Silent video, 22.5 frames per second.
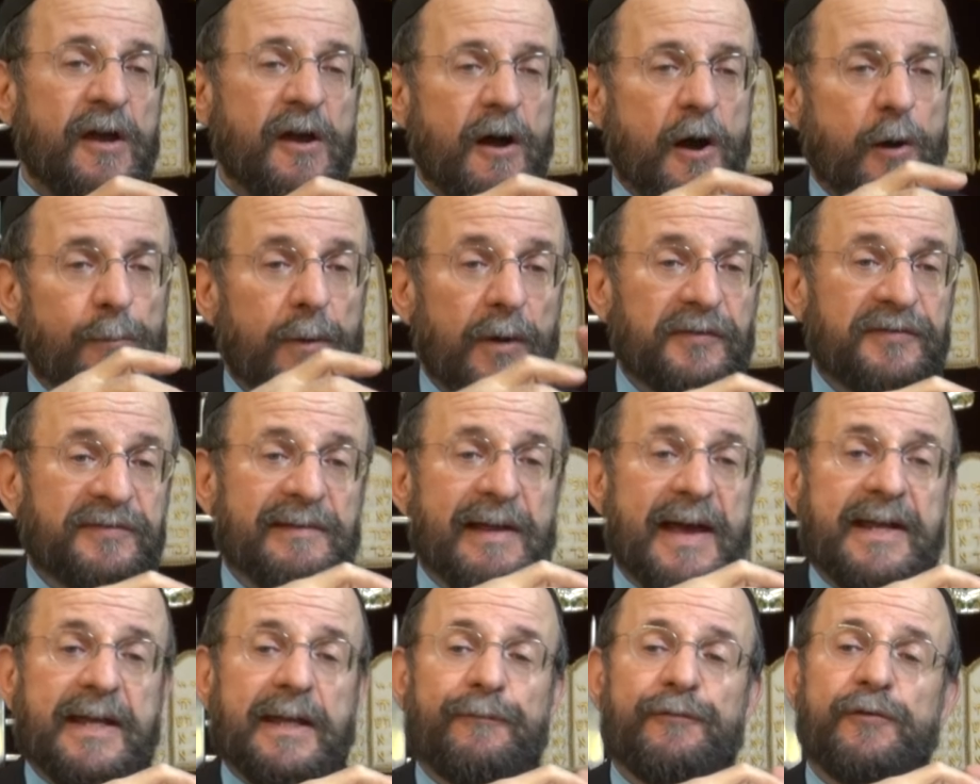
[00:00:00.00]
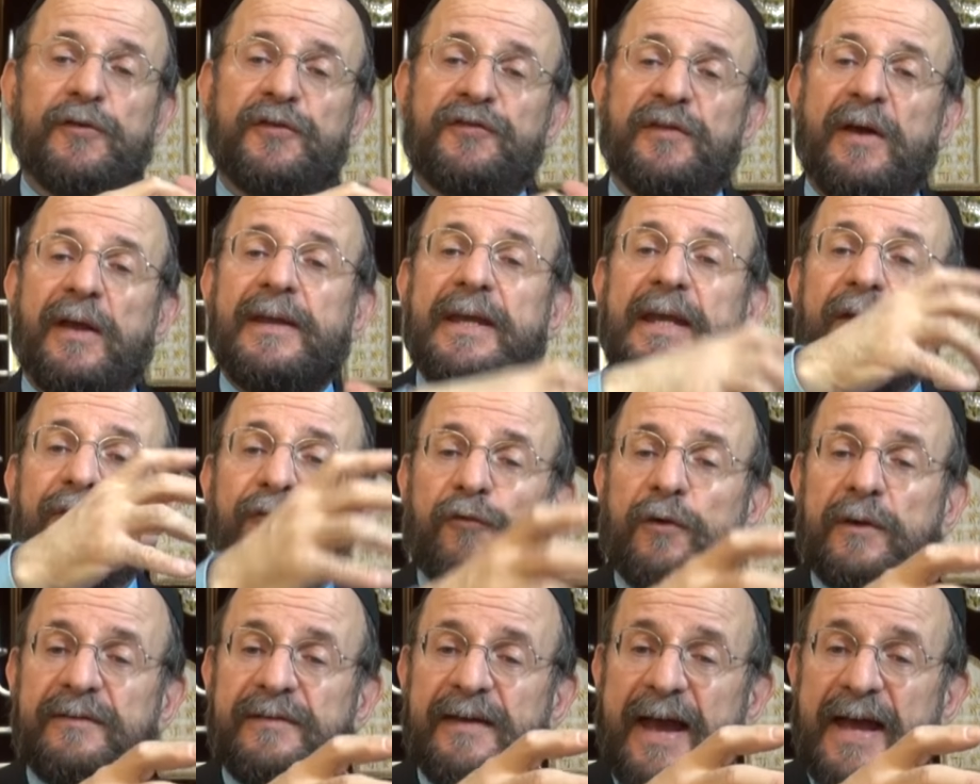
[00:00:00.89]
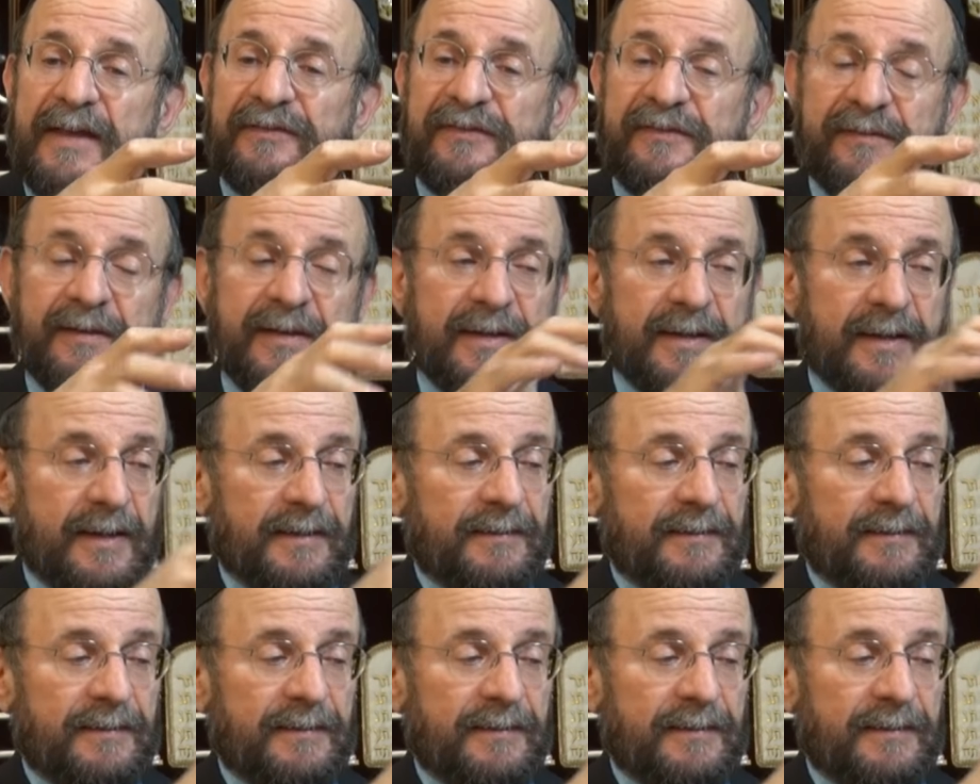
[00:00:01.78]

almost like if you're studying for a test,